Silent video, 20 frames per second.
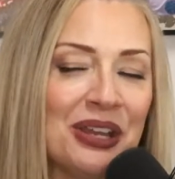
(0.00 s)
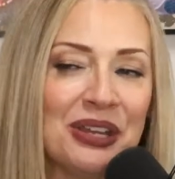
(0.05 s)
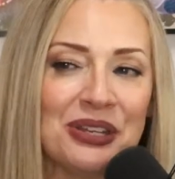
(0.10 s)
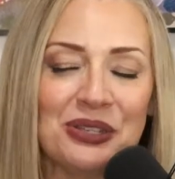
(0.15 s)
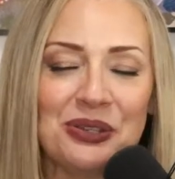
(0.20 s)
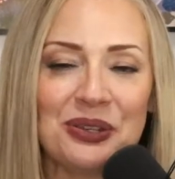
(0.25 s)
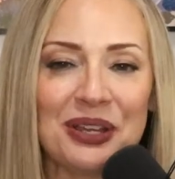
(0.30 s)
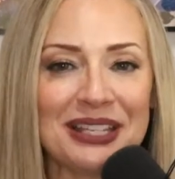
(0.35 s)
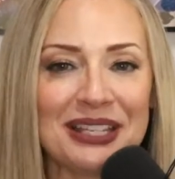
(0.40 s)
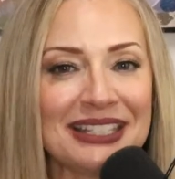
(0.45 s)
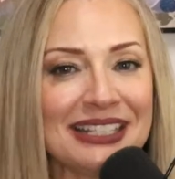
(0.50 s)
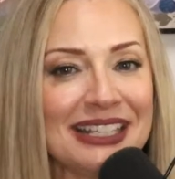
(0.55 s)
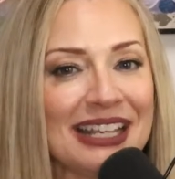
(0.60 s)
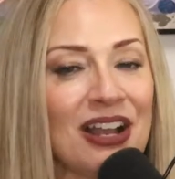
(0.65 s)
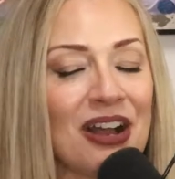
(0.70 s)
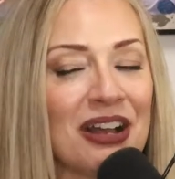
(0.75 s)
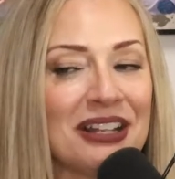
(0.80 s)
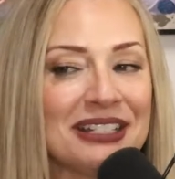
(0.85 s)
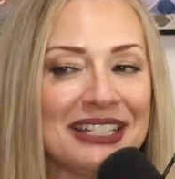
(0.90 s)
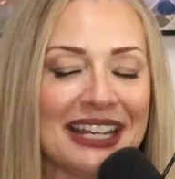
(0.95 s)
You guys can
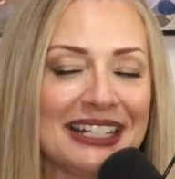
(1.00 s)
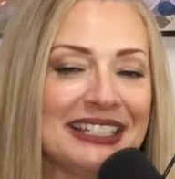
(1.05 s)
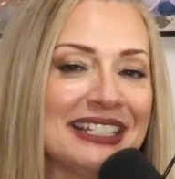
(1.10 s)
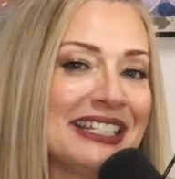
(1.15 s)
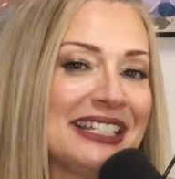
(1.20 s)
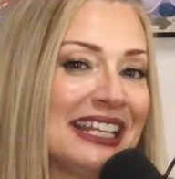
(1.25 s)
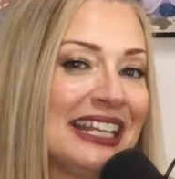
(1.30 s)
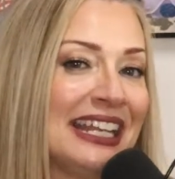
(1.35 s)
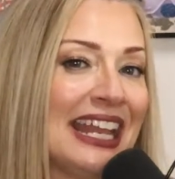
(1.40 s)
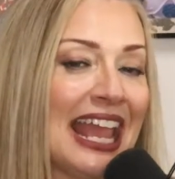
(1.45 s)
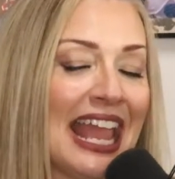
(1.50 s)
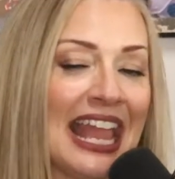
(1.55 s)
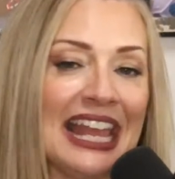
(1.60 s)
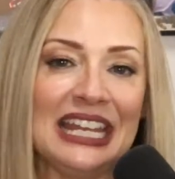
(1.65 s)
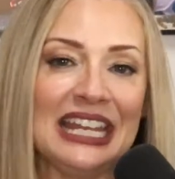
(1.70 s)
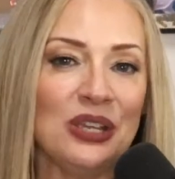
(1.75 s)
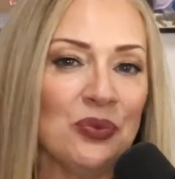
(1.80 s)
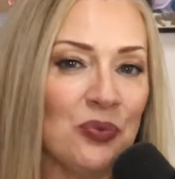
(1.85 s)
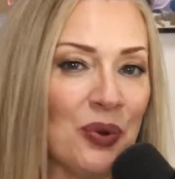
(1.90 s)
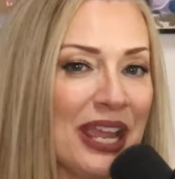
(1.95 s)
contact us in
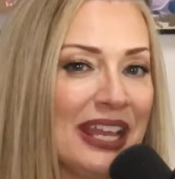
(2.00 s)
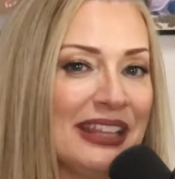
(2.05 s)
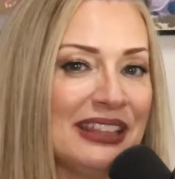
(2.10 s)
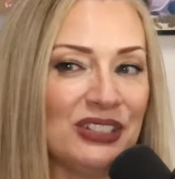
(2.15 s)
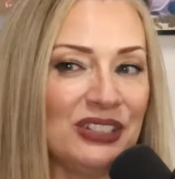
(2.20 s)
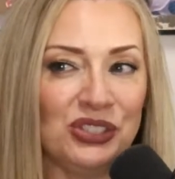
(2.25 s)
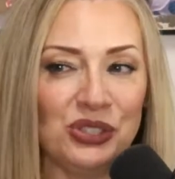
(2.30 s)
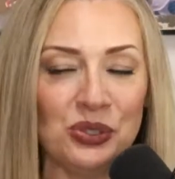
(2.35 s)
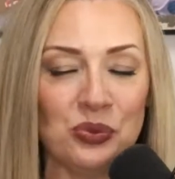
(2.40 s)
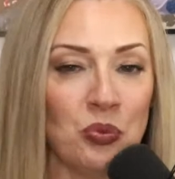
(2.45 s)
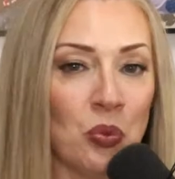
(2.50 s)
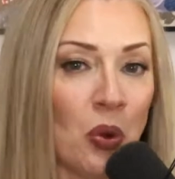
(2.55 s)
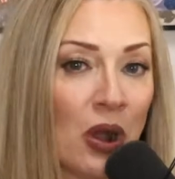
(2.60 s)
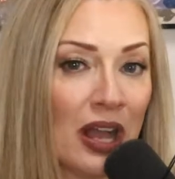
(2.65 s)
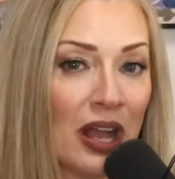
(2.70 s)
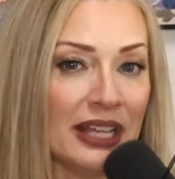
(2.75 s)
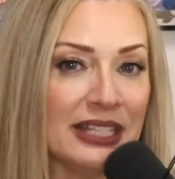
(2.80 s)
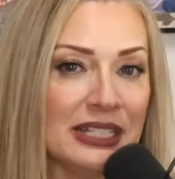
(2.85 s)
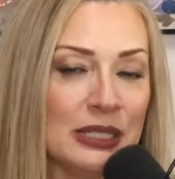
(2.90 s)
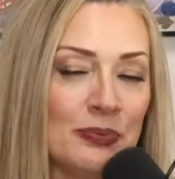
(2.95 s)
any way that you
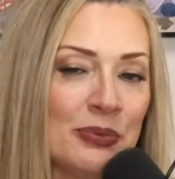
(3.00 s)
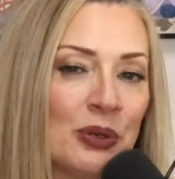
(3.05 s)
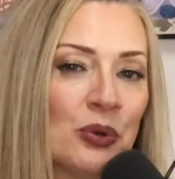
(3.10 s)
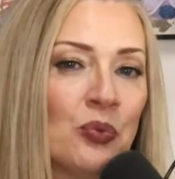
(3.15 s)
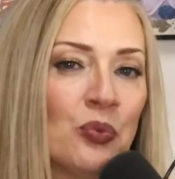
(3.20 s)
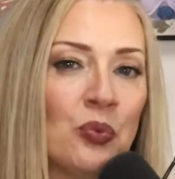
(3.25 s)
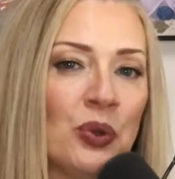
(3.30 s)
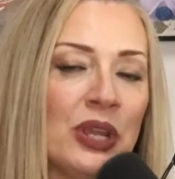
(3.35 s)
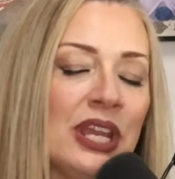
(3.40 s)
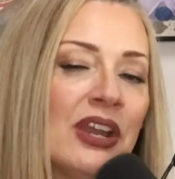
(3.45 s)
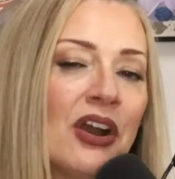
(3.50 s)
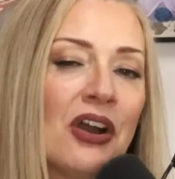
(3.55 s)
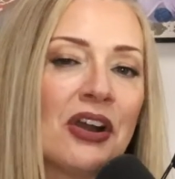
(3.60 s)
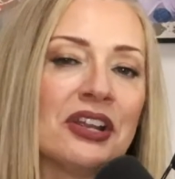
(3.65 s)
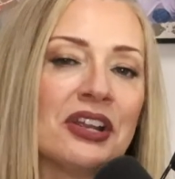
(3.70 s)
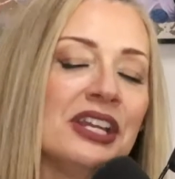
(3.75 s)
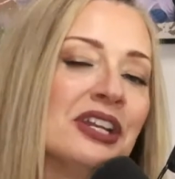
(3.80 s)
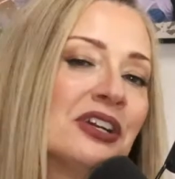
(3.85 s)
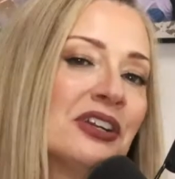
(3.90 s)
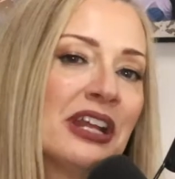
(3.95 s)
want, but we are
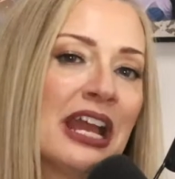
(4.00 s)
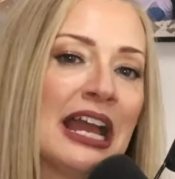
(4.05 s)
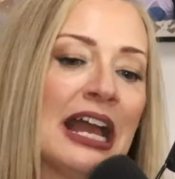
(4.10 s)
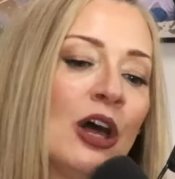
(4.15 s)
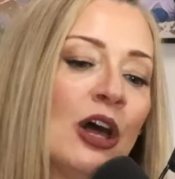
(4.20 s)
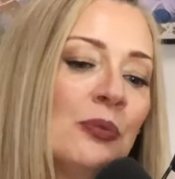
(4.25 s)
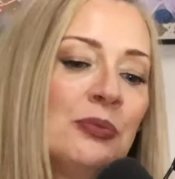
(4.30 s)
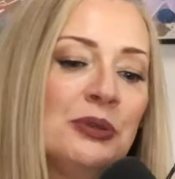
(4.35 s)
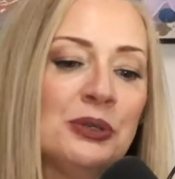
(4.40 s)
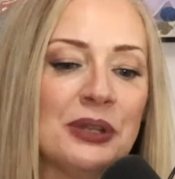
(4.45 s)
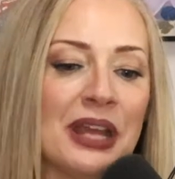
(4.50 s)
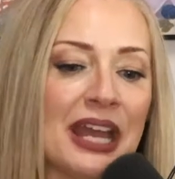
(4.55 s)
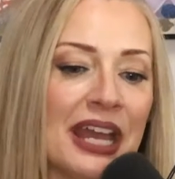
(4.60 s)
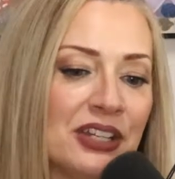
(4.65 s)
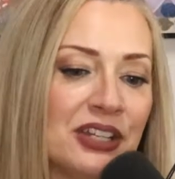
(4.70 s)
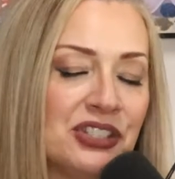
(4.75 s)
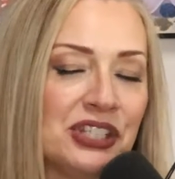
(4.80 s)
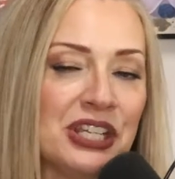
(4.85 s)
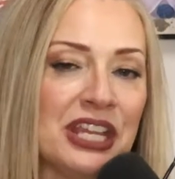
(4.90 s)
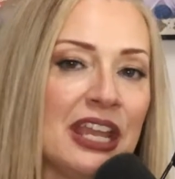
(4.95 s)
here to help you, to
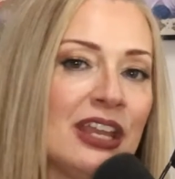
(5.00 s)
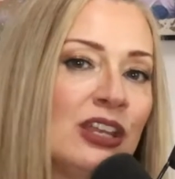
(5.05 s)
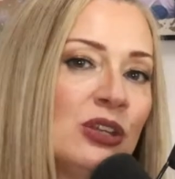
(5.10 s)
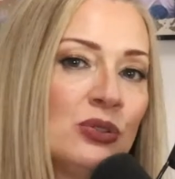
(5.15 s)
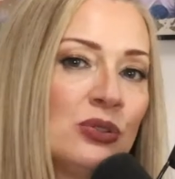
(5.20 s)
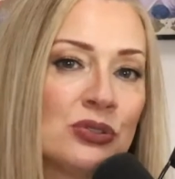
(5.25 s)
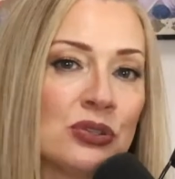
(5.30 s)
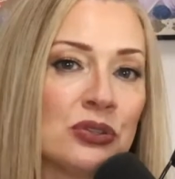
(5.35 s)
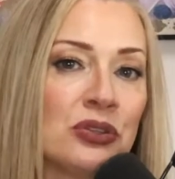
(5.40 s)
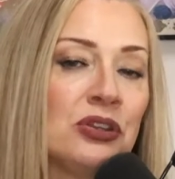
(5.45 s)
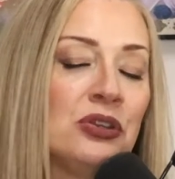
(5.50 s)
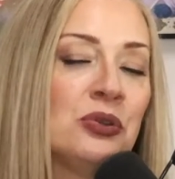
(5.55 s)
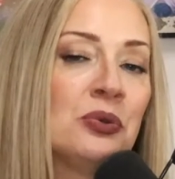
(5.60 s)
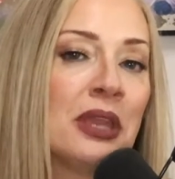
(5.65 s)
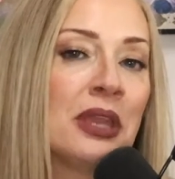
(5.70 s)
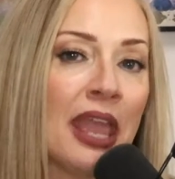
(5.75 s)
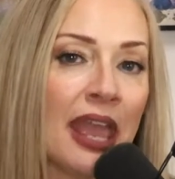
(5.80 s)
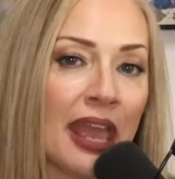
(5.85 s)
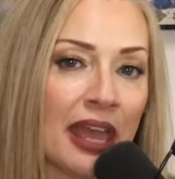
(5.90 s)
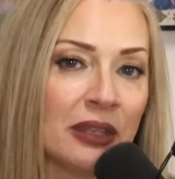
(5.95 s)
educate you so that you
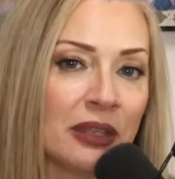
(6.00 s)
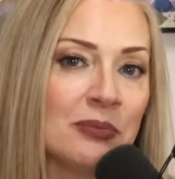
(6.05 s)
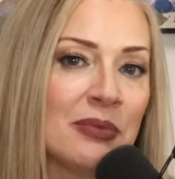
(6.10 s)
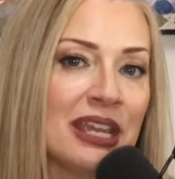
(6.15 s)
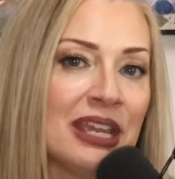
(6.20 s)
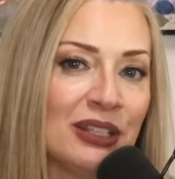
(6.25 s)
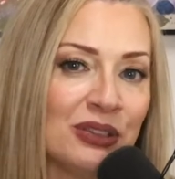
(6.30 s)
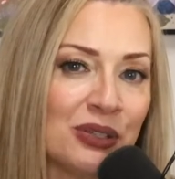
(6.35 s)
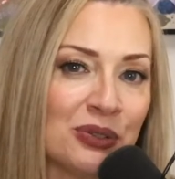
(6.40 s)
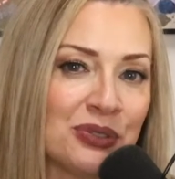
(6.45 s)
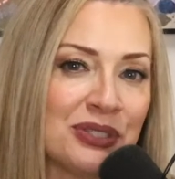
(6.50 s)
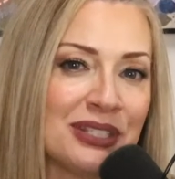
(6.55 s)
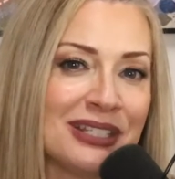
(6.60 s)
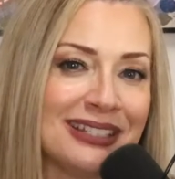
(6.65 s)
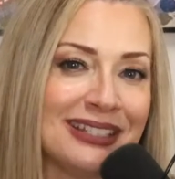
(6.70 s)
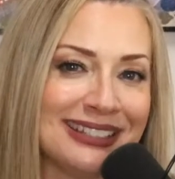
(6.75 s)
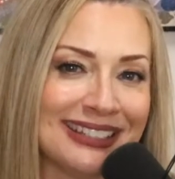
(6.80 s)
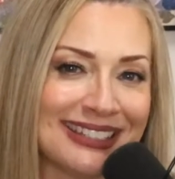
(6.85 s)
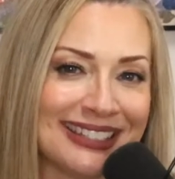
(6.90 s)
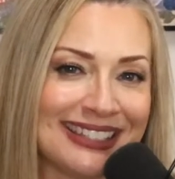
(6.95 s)
can make those
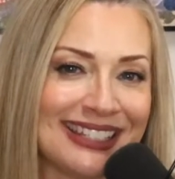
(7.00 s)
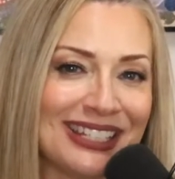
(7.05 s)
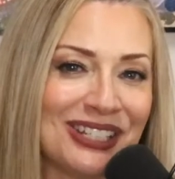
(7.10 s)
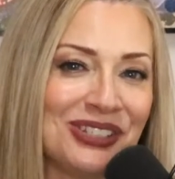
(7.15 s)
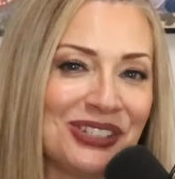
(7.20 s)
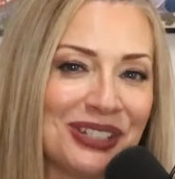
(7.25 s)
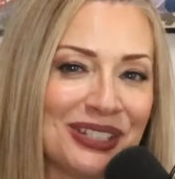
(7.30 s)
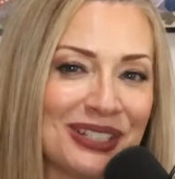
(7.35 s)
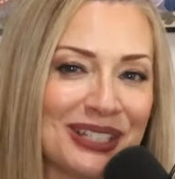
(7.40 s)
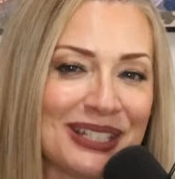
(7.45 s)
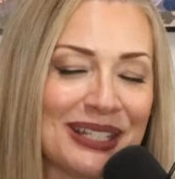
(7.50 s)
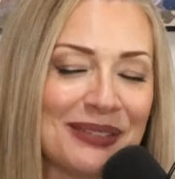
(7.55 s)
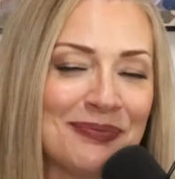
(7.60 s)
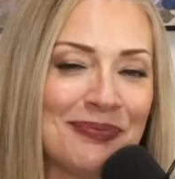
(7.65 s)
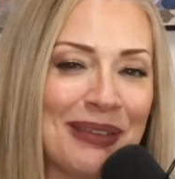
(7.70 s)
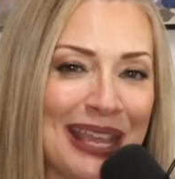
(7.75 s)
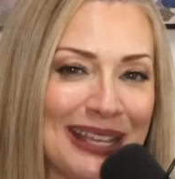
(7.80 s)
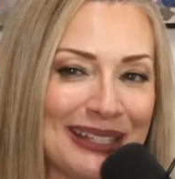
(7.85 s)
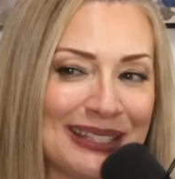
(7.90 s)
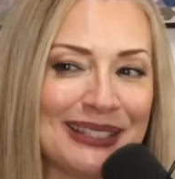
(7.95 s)
decisions
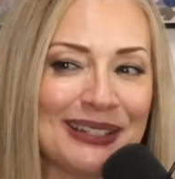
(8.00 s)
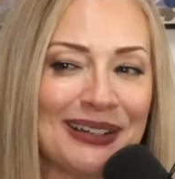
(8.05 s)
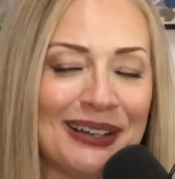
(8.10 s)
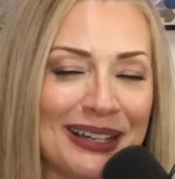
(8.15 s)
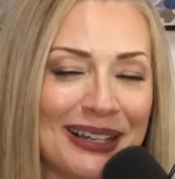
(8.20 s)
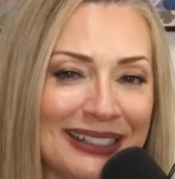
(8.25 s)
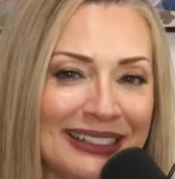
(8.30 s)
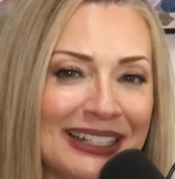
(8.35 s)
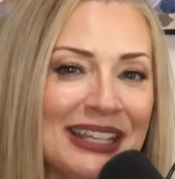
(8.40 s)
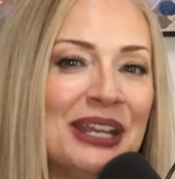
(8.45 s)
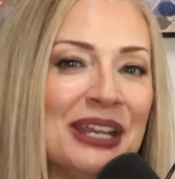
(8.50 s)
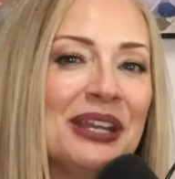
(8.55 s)
based on,